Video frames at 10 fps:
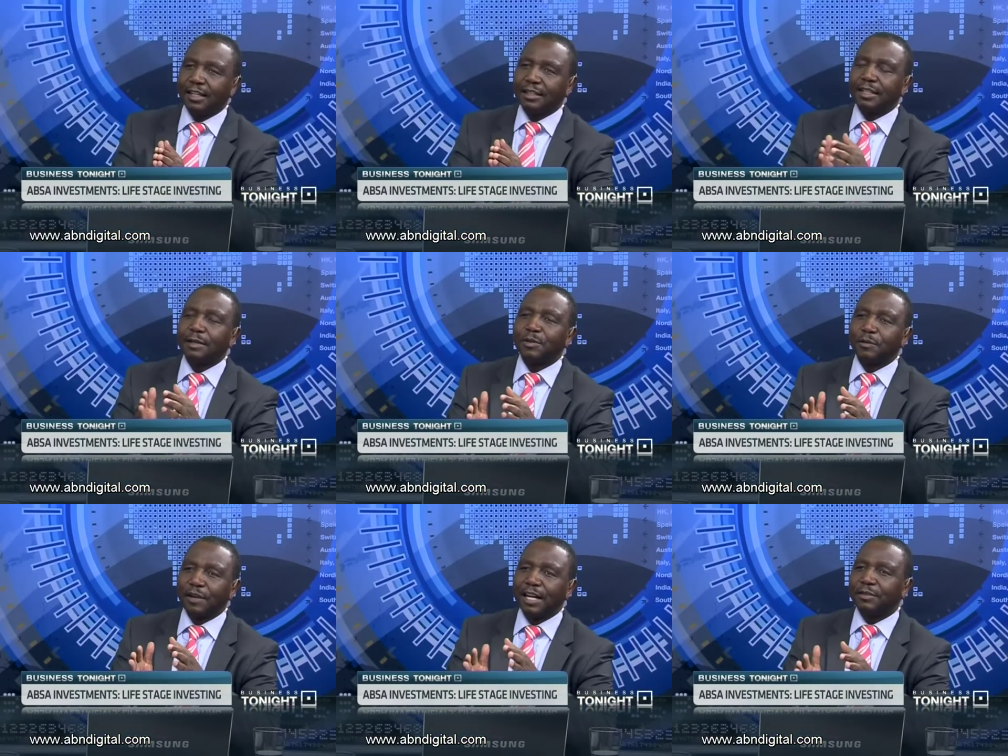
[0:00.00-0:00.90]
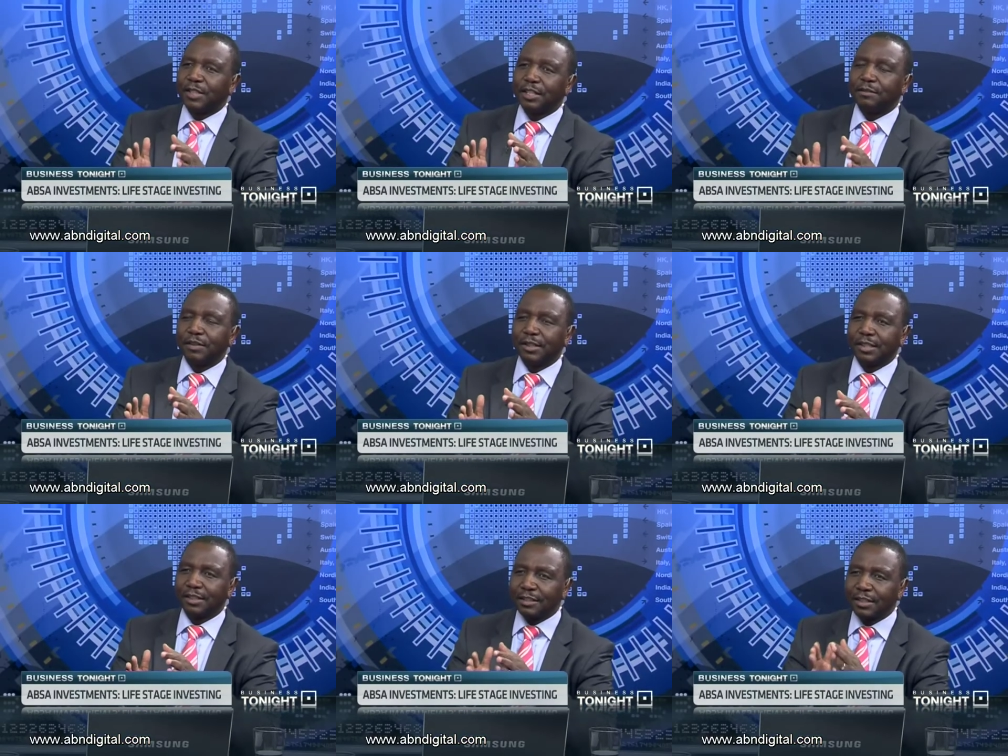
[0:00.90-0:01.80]
in terms of life stage
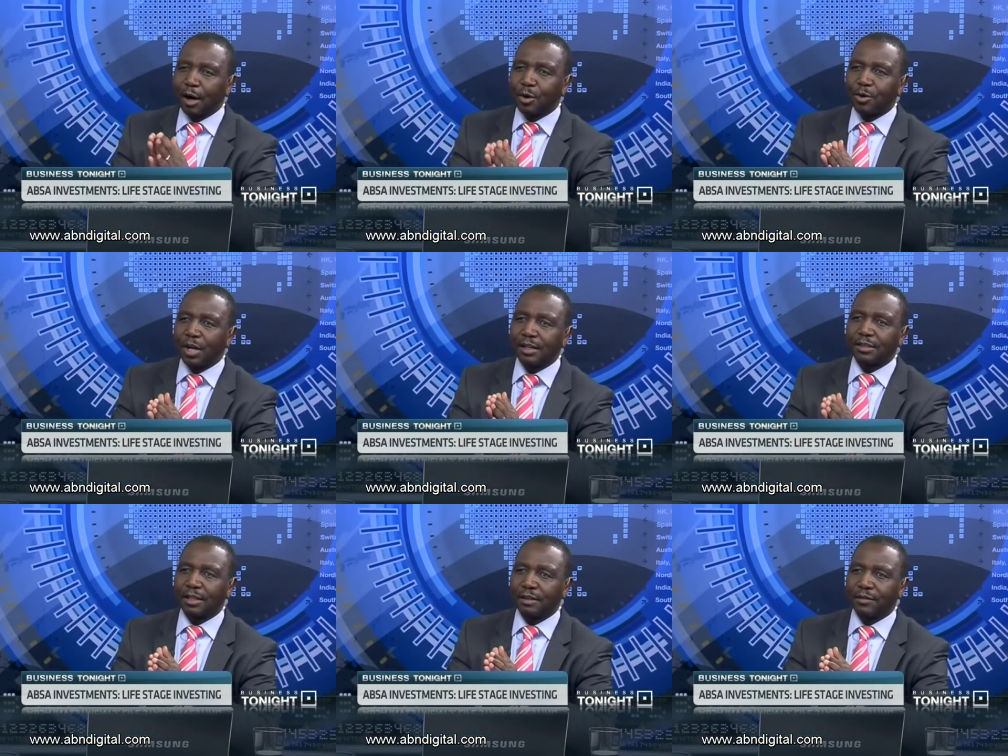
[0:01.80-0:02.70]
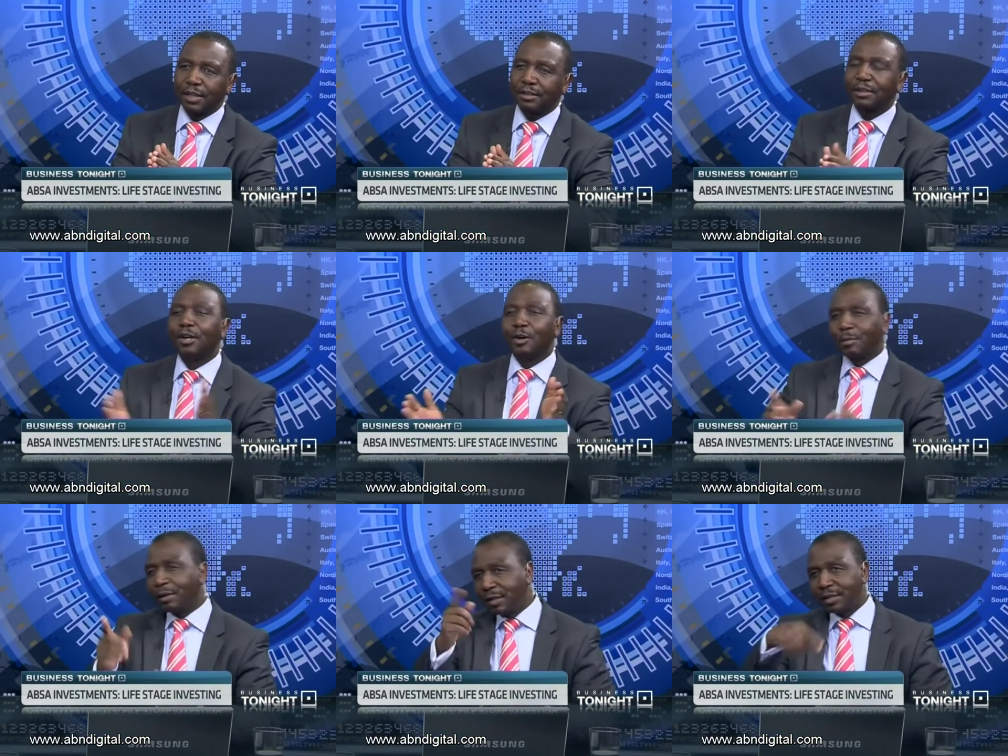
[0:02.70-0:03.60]
investing. Just how good are South Africans? Or
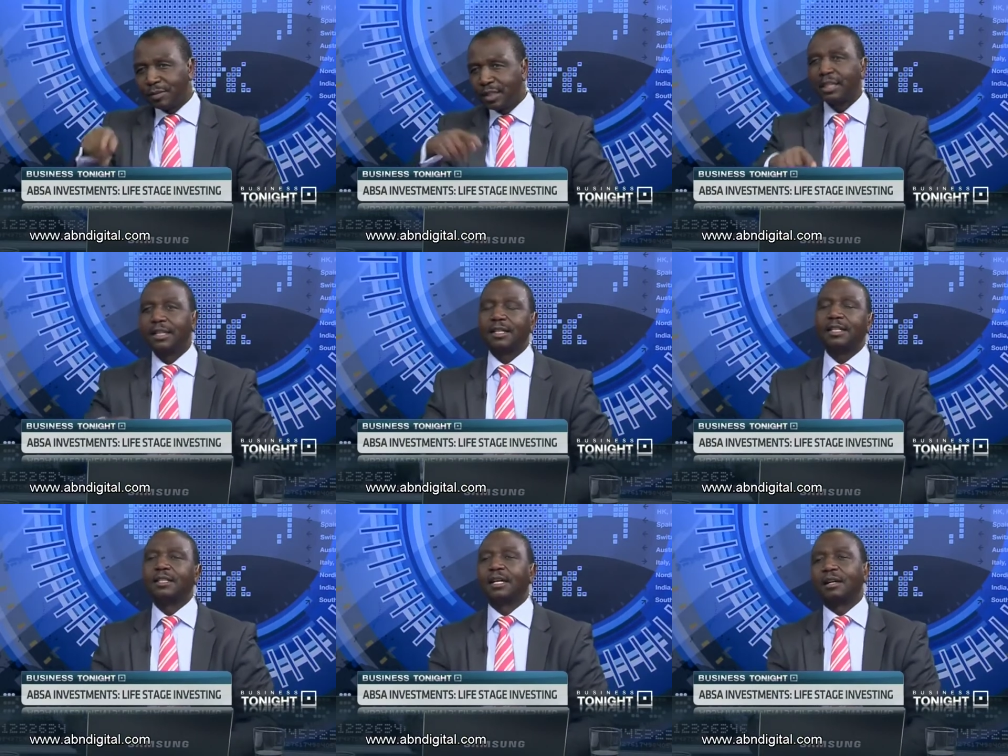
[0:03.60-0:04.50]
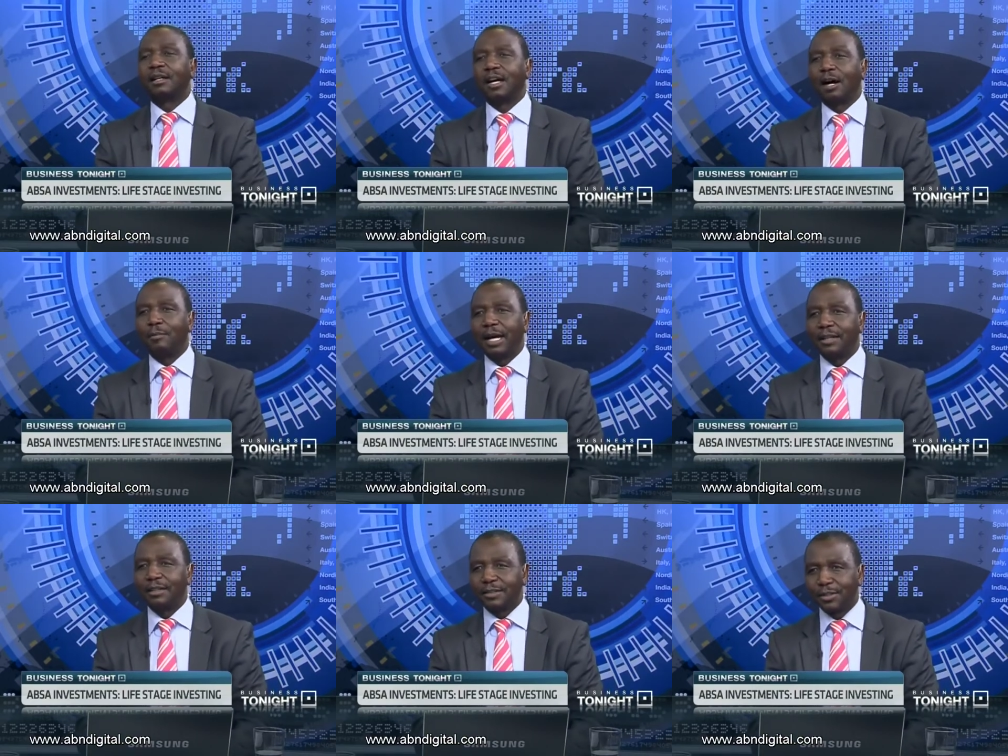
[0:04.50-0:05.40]
maybe let me turn it around. How
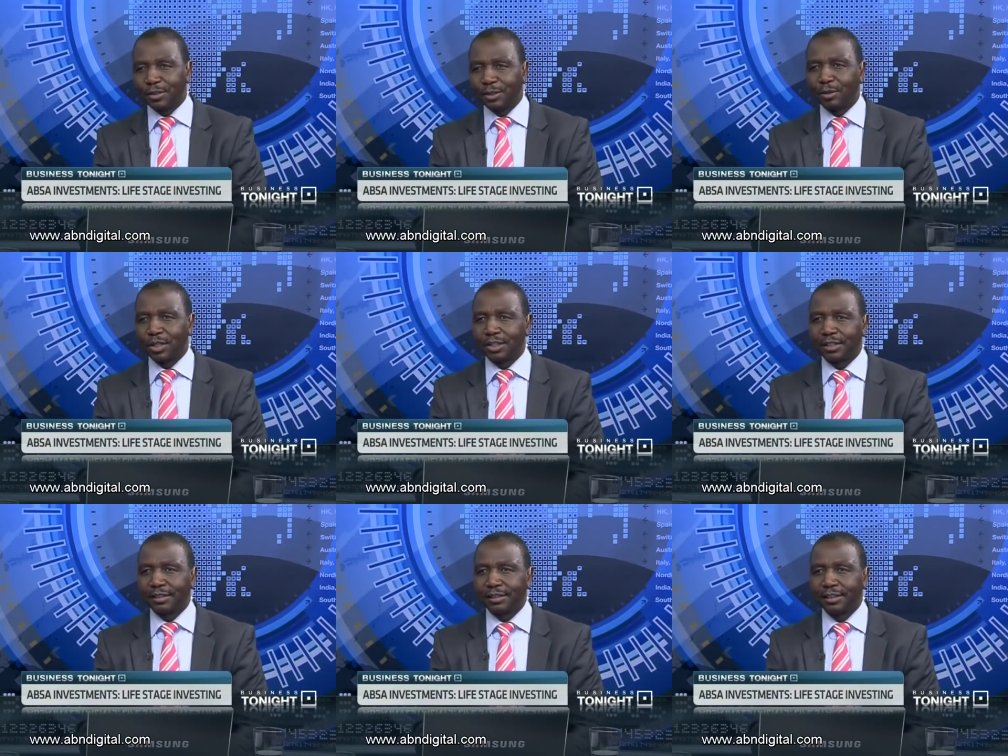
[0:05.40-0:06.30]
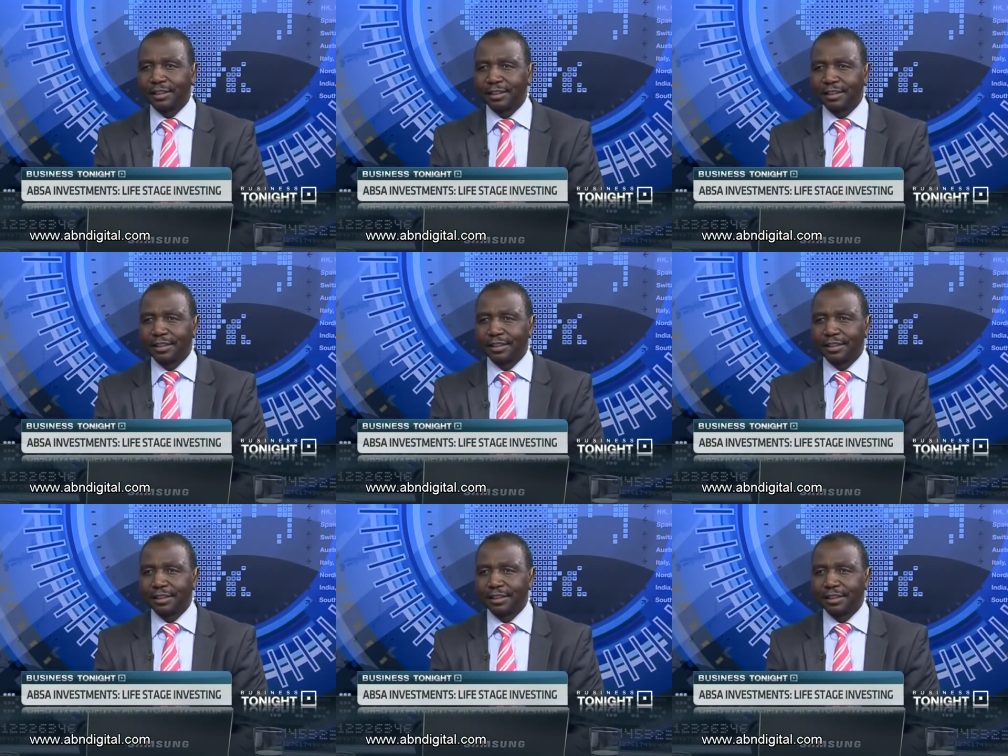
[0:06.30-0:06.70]
bad is the situation? I